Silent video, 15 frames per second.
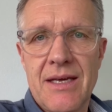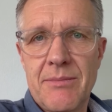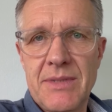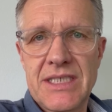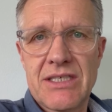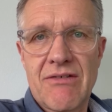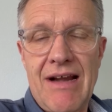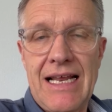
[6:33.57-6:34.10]

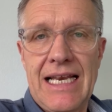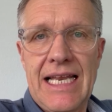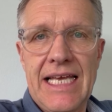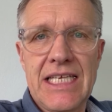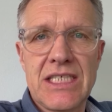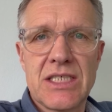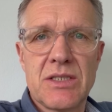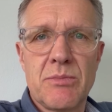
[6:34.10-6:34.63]
Mr.
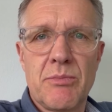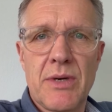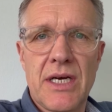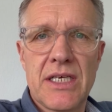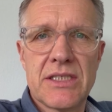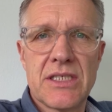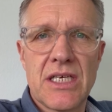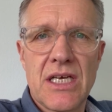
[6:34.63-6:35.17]
Atlas,
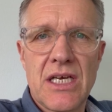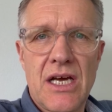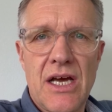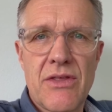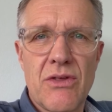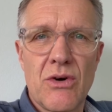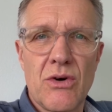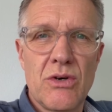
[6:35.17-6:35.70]
but I
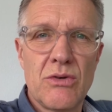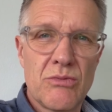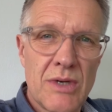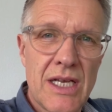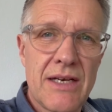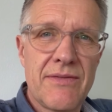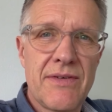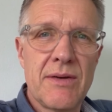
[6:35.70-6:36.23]
thought,
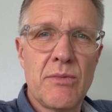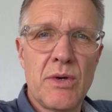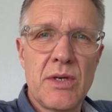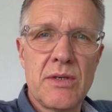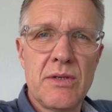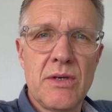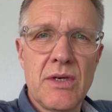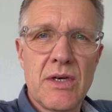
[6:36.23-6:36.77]
well, if I want
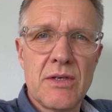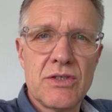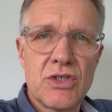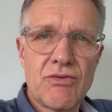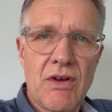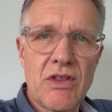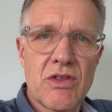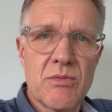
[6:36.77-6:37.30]
to
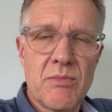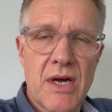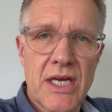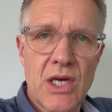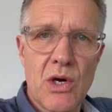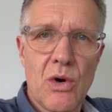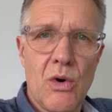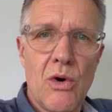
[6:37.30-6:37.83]
strengthen my
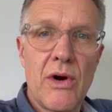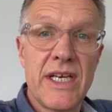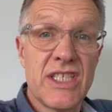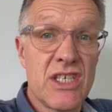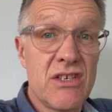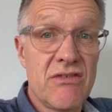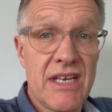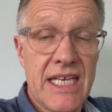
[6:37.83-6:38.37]
core, I
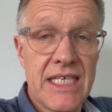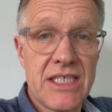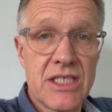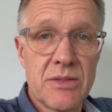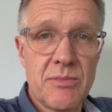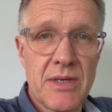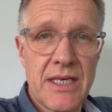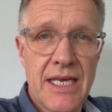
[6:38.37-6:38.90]
do need
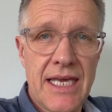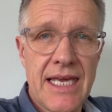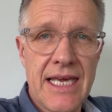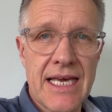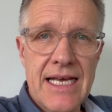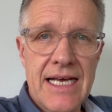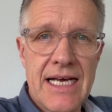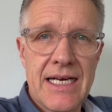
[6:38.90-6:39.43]
to be
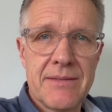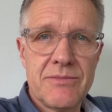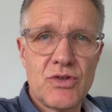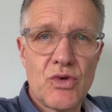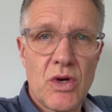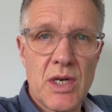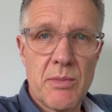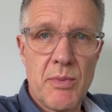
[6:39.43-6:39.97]

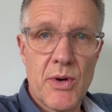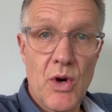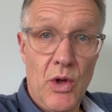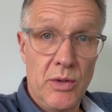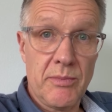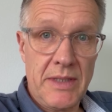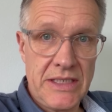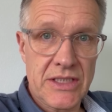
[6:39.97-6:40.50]
trying to put
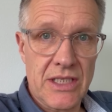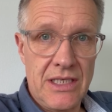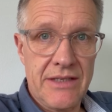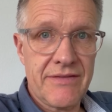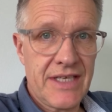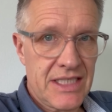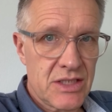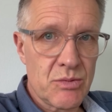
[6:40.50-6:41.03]
on muscle,
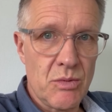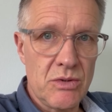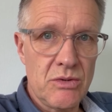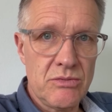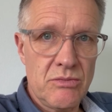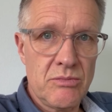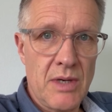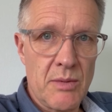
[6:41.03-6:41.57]
and that's what
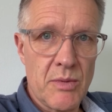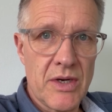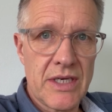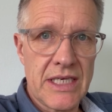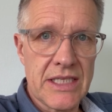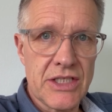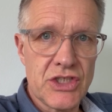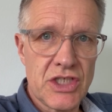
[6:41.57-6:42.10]
my work
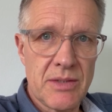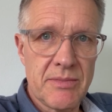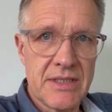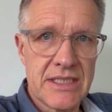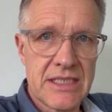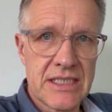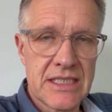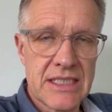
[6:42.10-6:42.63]
in the gym
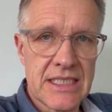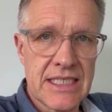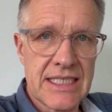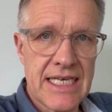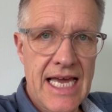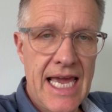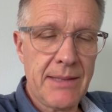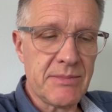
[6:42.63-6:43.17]
is
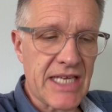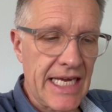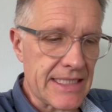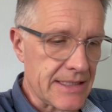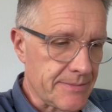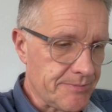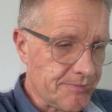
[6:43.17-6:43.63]
aimed at.